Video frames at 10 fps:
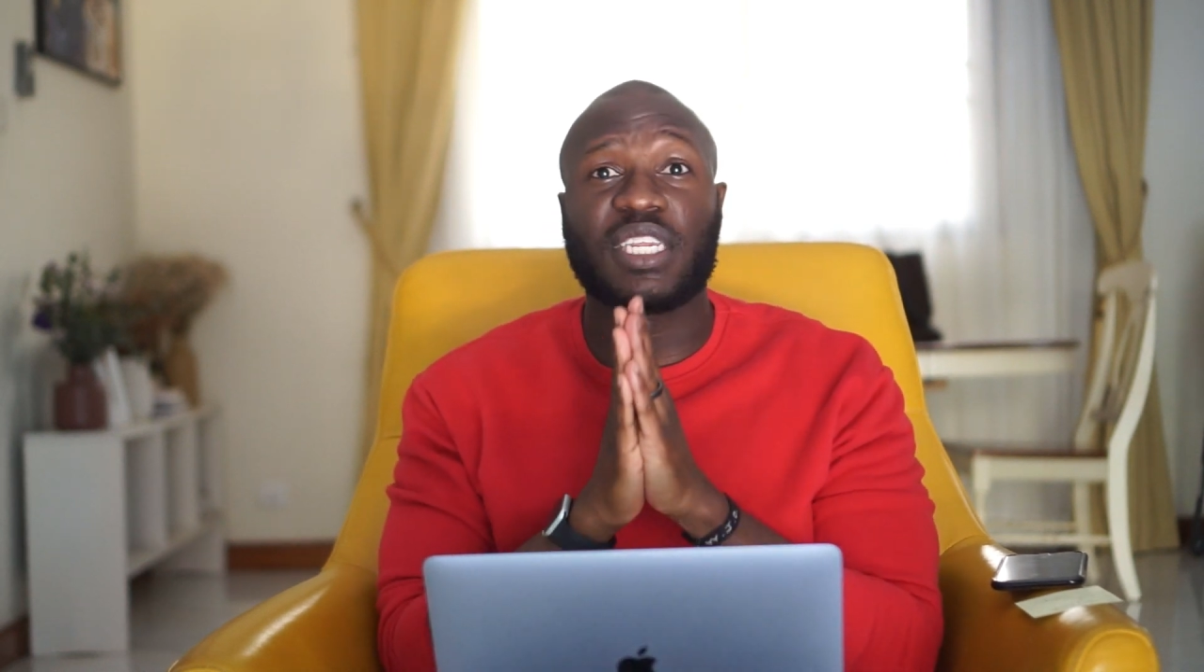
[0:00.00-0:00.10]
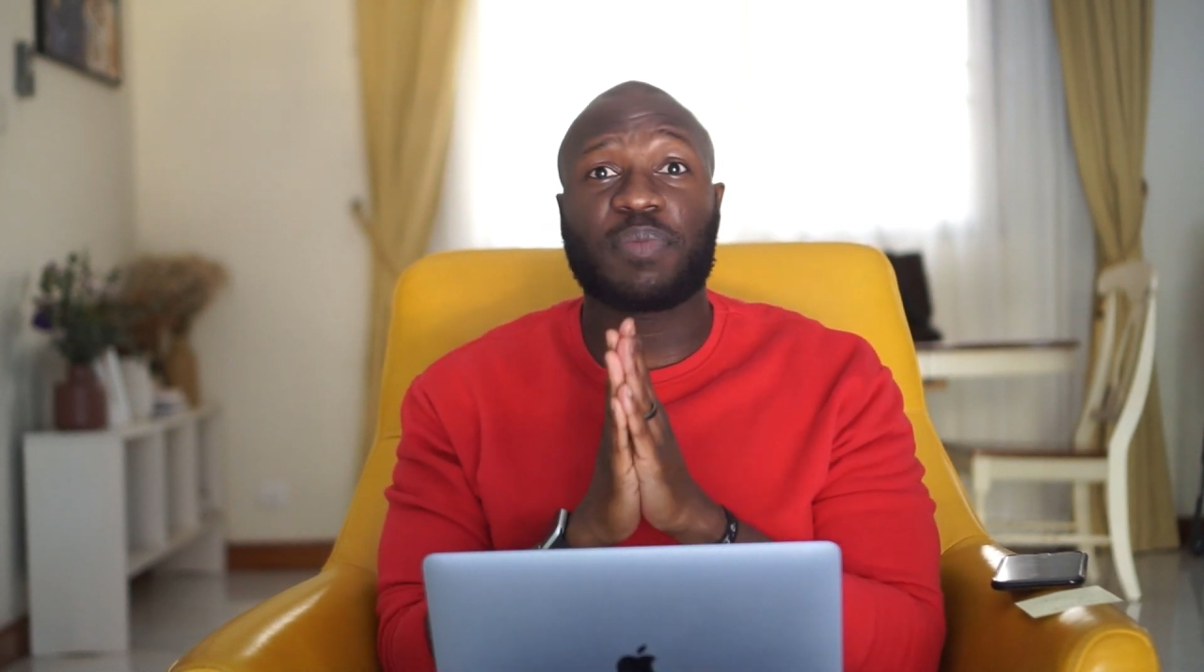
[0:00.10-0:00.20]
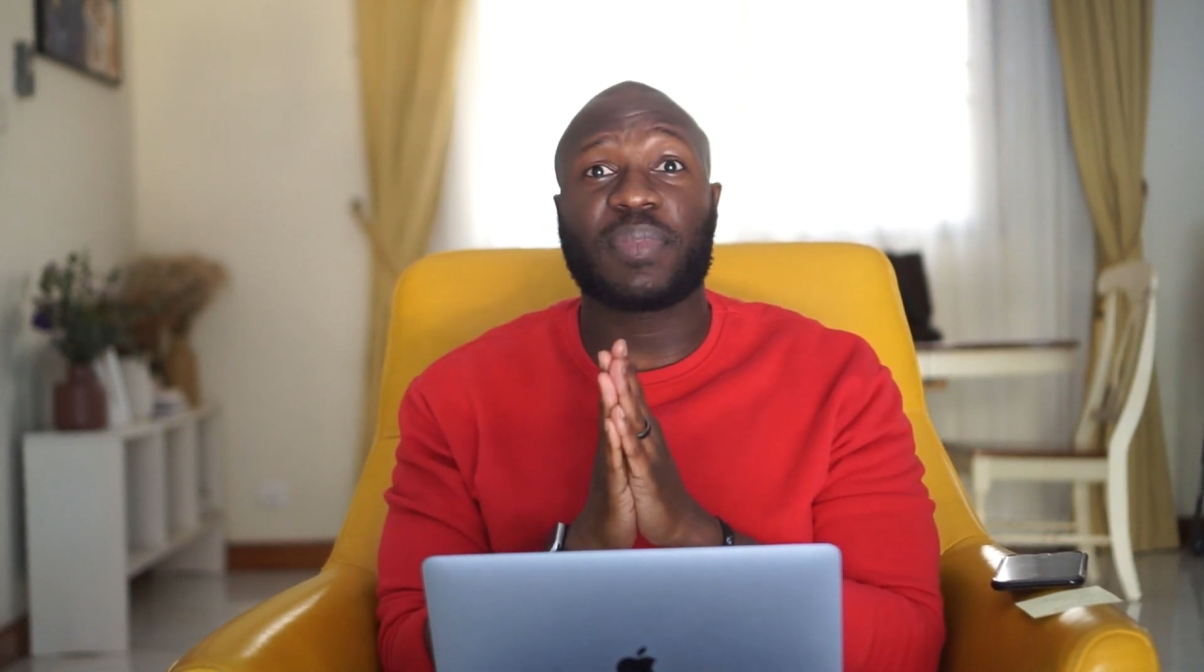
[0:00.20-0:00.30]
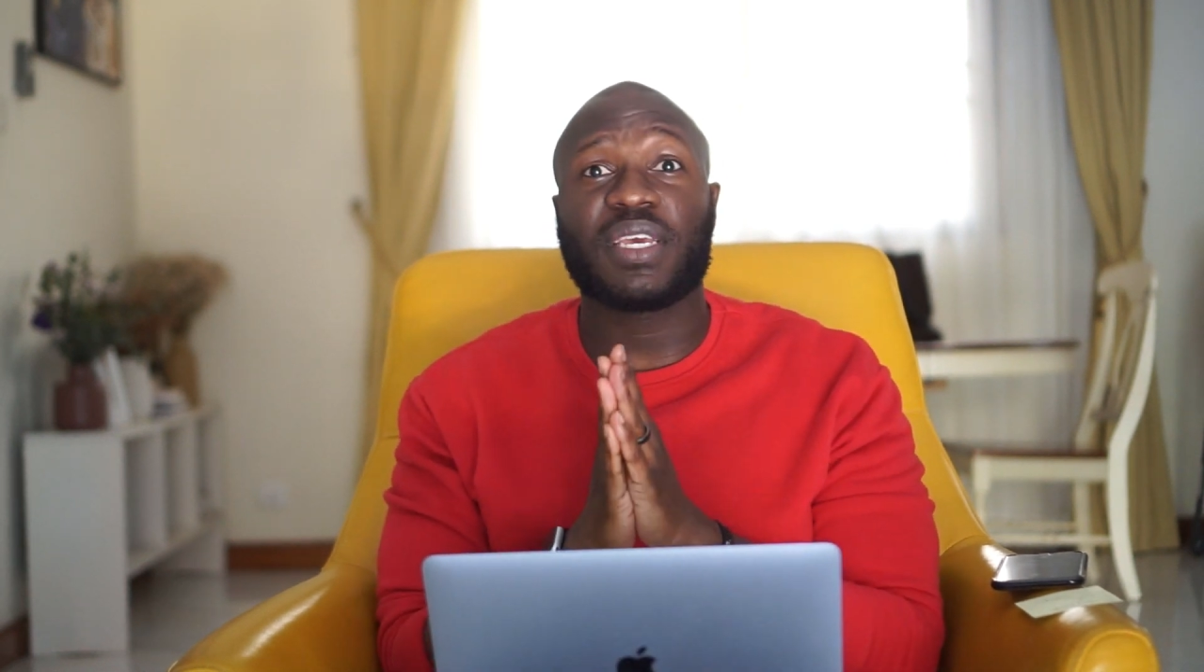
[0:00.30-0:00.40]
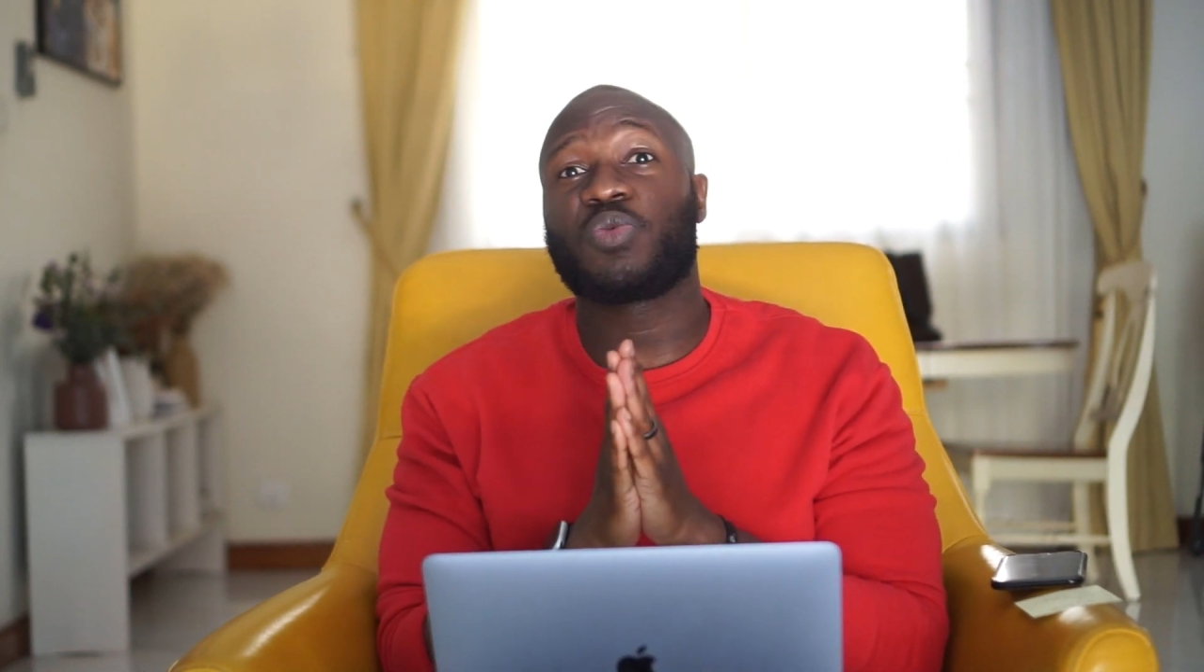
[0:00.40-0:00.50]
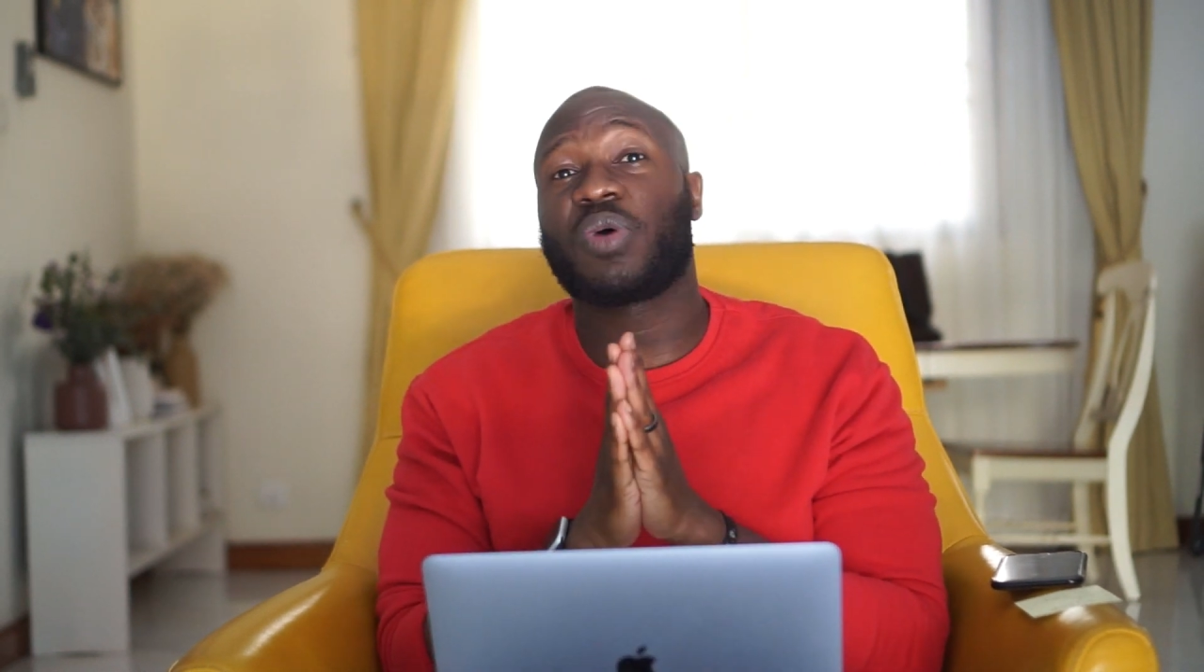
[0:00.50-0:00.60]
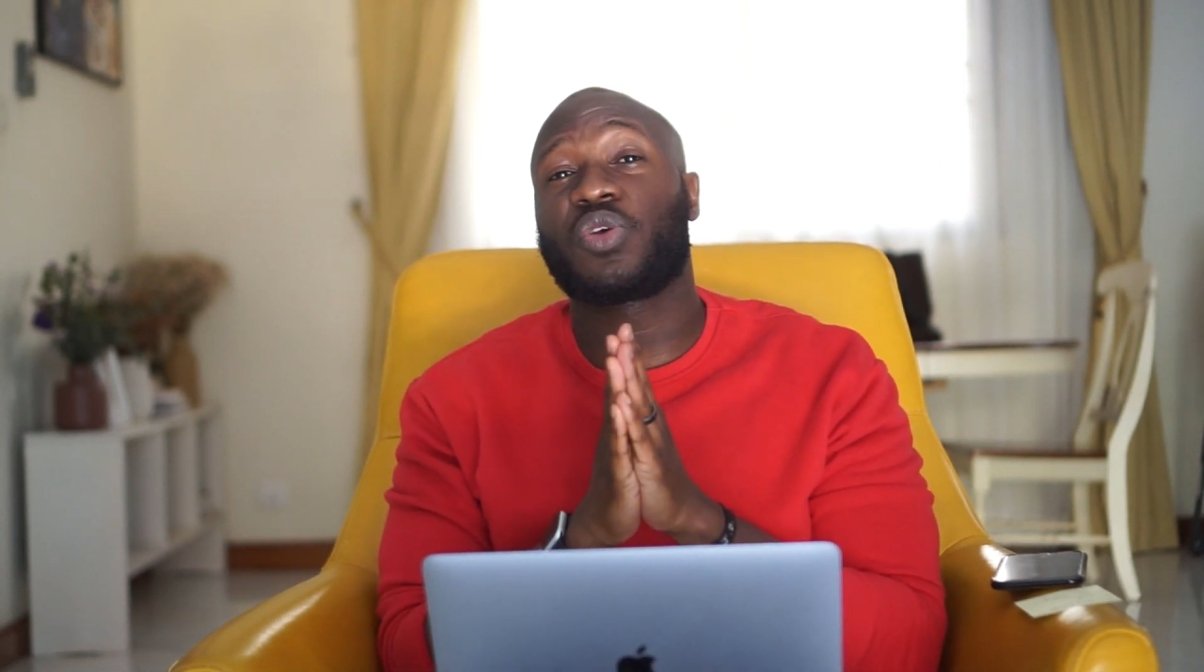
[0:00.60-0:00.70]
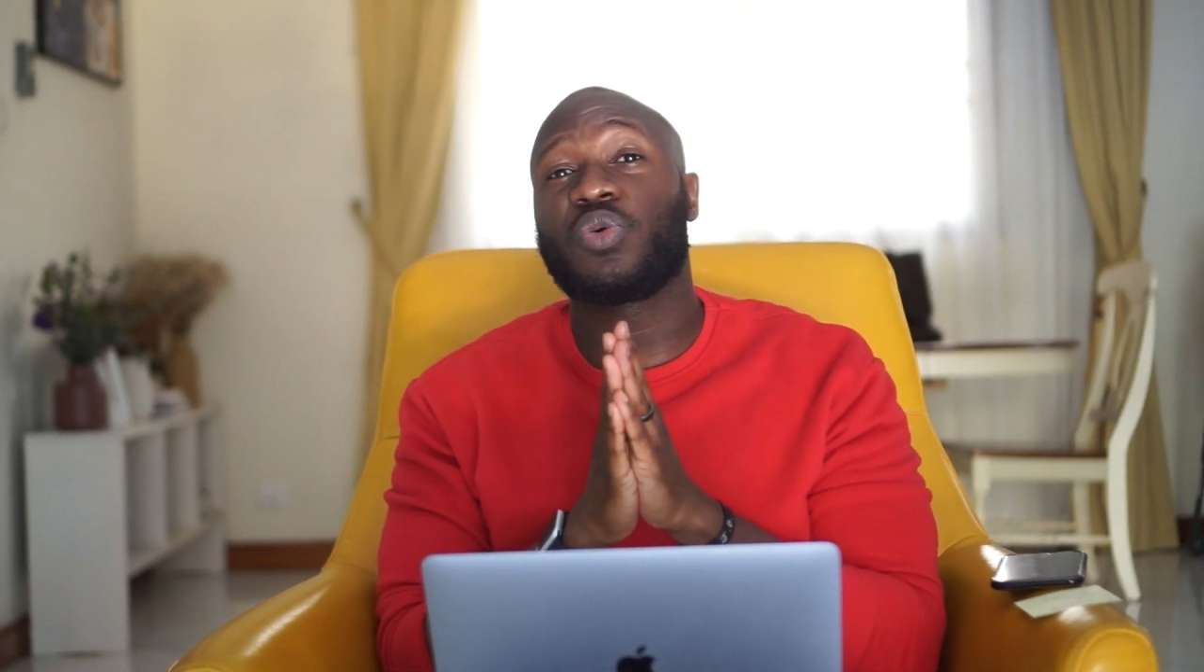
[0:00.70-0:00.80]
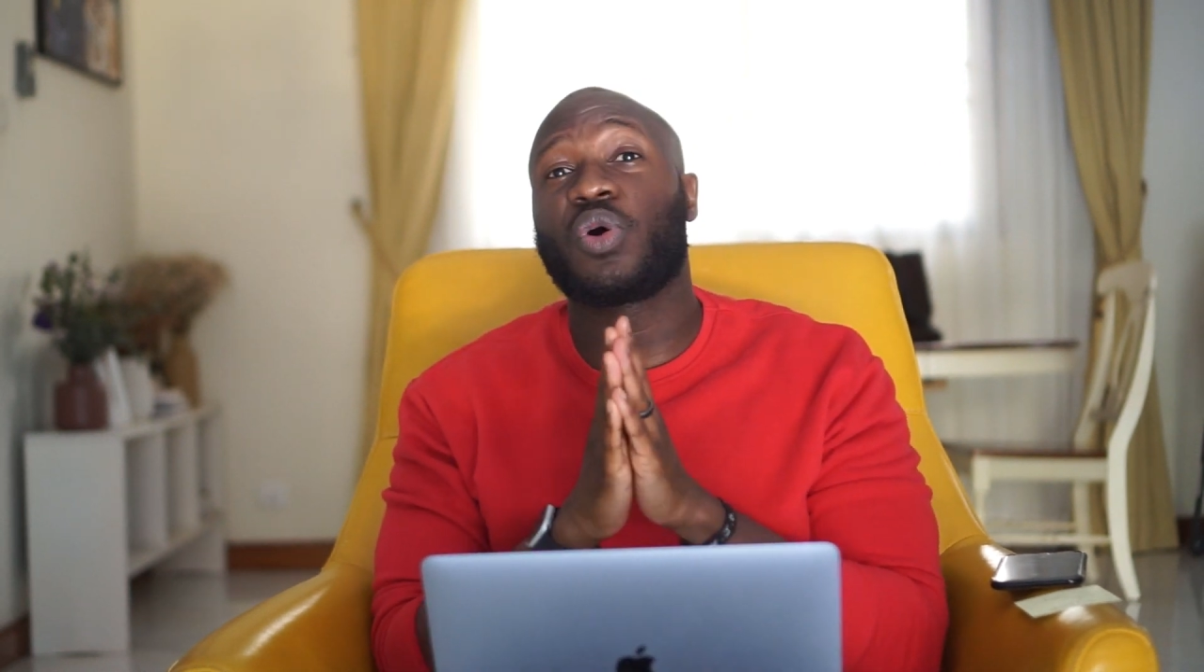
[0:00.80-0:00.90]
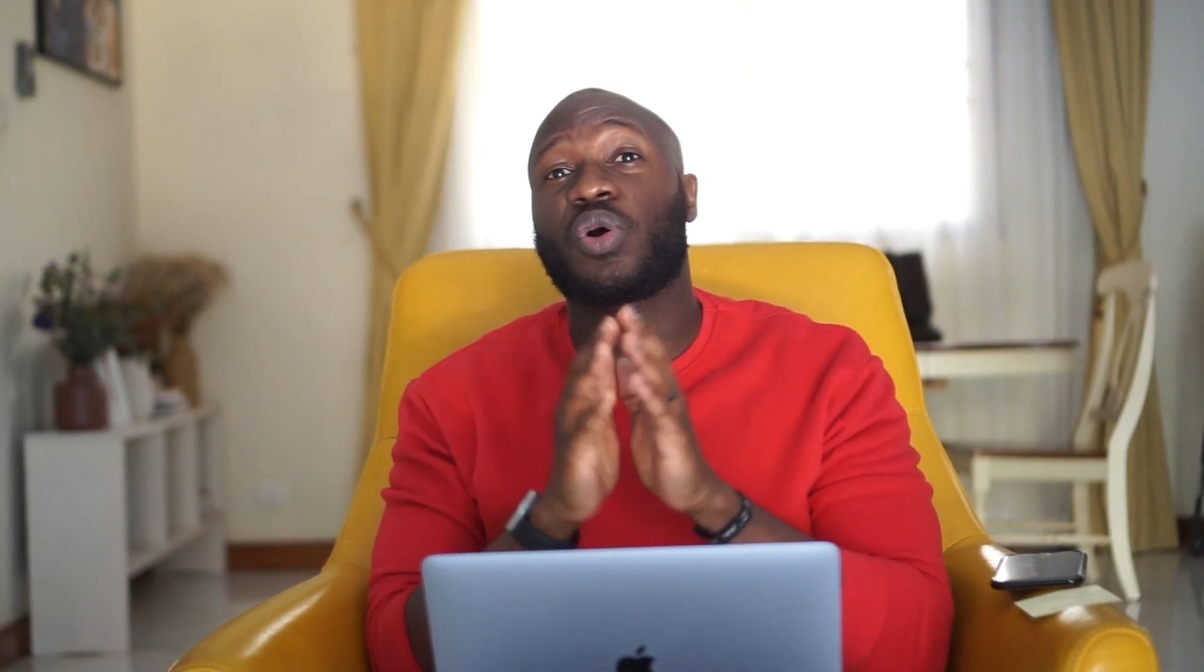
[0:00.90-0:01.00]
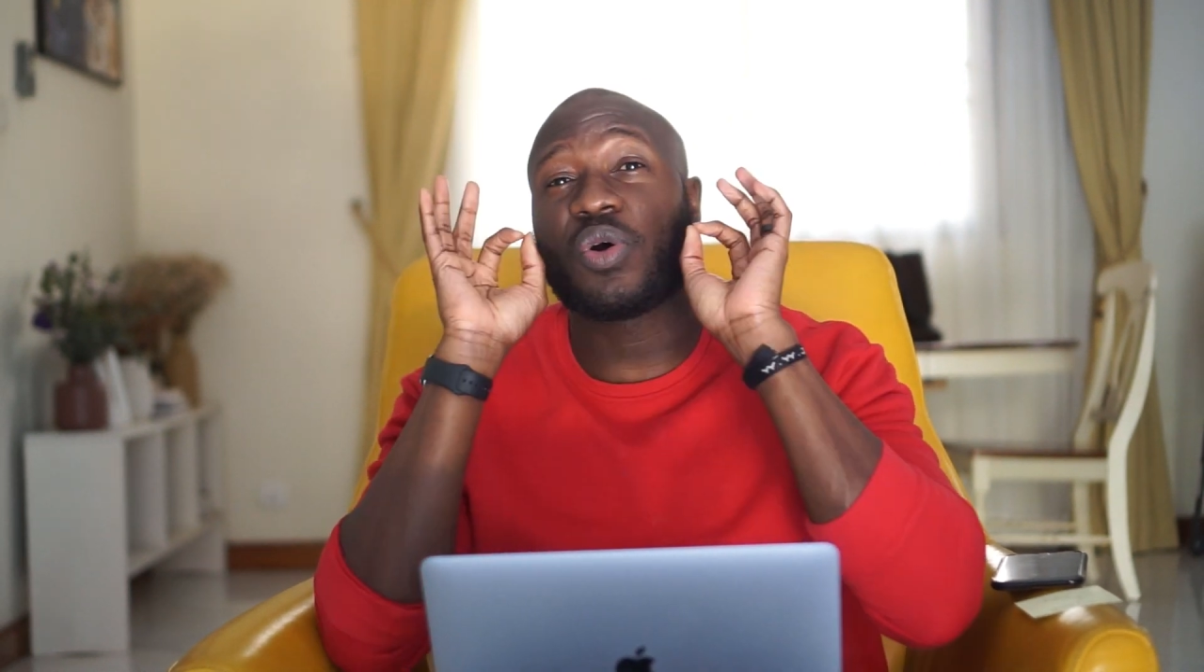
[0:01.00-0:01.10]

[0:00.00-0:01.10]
tip is what Google